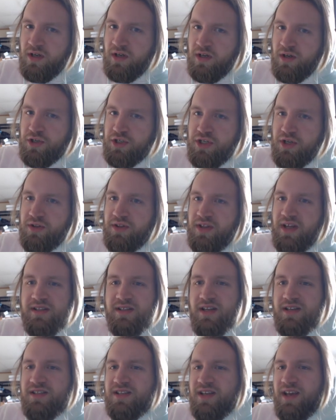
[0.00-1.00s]
So
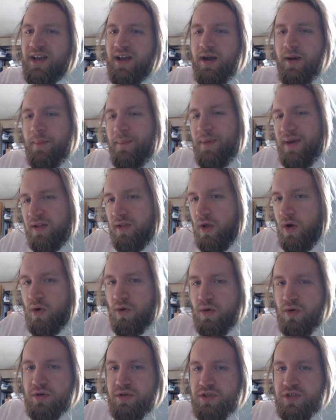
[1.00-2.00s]
that's like a big
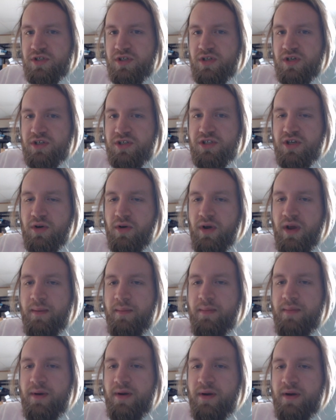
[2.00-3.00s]
locals. So
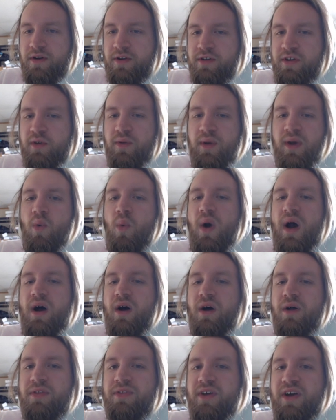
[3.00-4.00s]
him doing
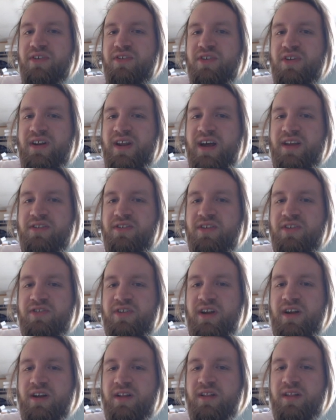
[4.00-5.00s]
well doesn't
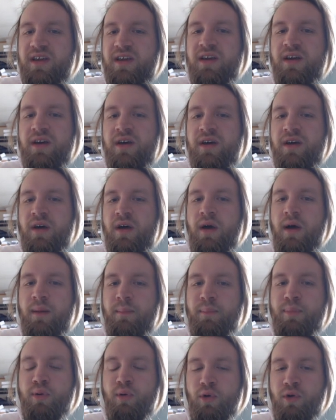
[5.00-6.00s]
necessarily
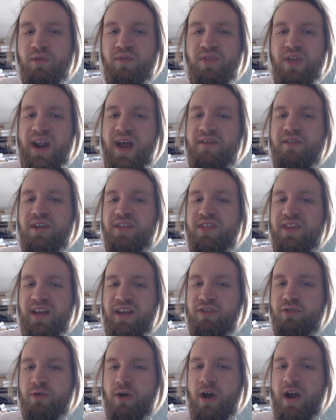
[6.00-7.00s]
prove that everything
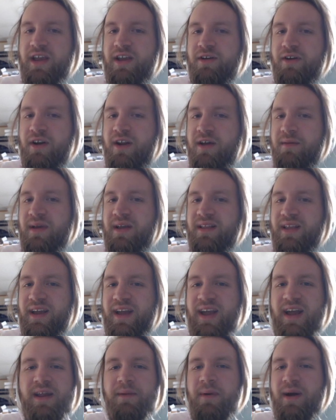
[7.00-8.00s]
is right. You know what I mean? Like,
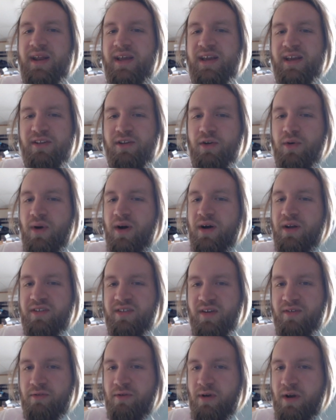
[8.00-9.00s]
anybody can do well at a
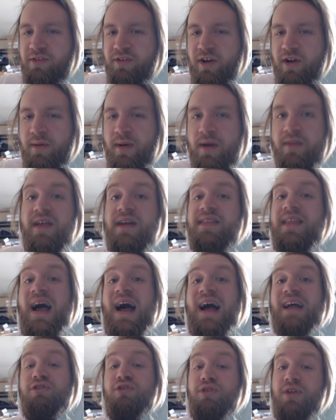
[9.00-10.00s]
7-round tournament.
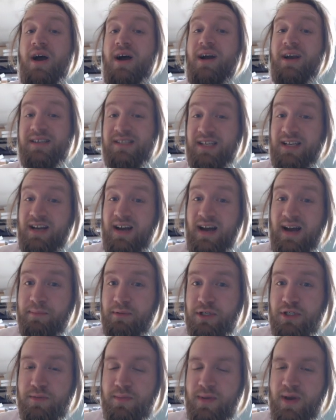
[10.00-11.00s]
Not to knock his
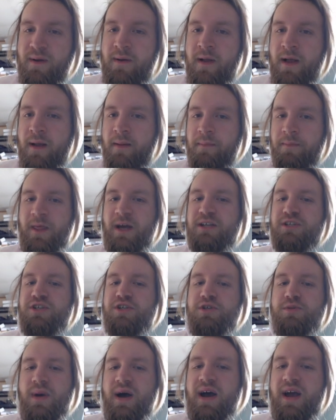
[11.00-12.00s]
accomplishment. That's
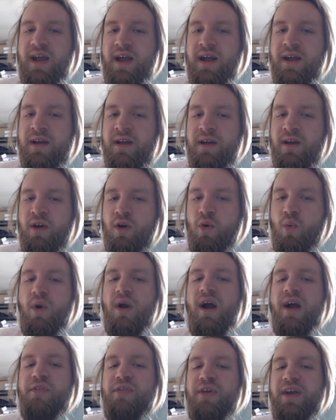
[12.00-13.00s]
just
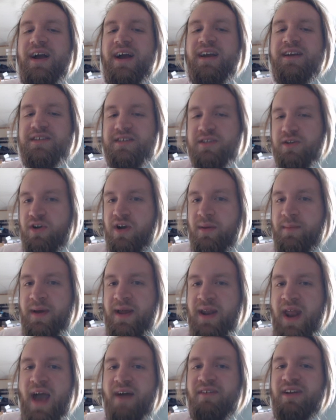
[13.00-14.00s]
where I think I can still come in
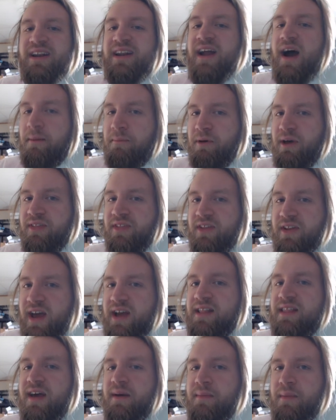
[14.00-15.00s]
having not played the
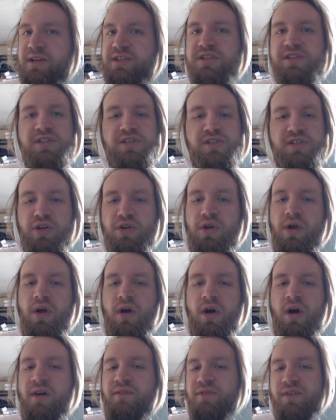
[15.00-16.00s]
deck that much and still
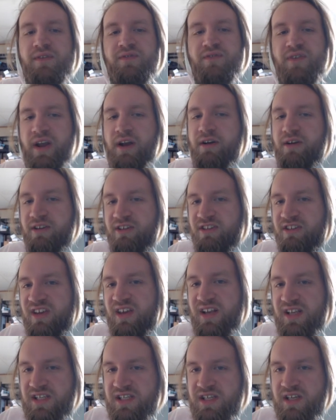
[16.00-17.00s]
offer fair
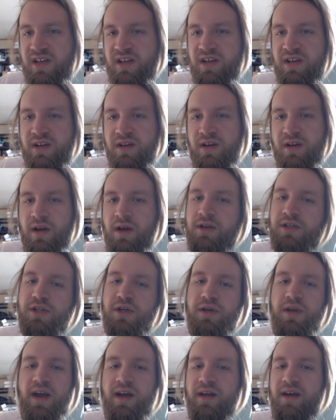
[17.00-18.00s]
critiques. So
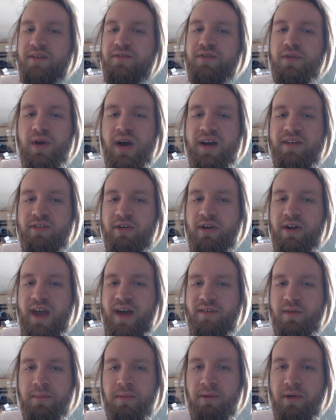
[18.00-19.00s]
yeah, if you guys are an
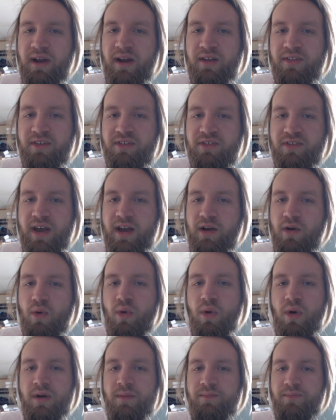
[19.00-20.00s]
avid player of this deck,
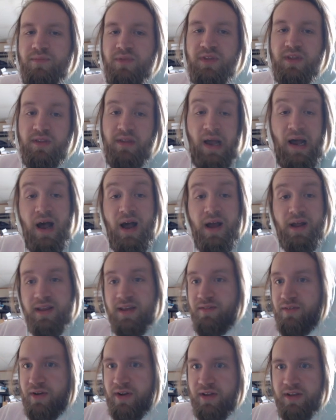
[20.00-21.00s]
or not
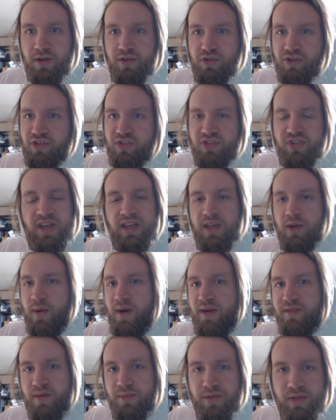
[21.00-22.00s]
even, and you just think you
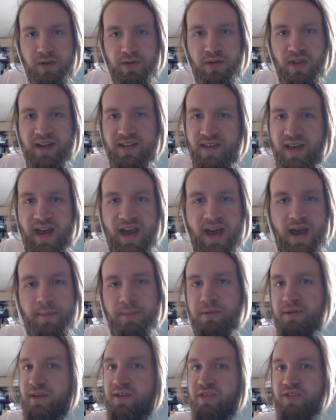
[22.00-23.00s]
have something you'd like to add,
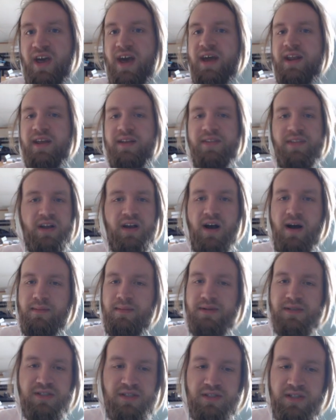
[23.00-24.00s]
please add it in the
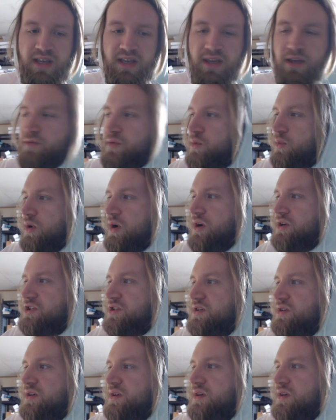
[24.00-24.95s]
comments, and thank you for watching.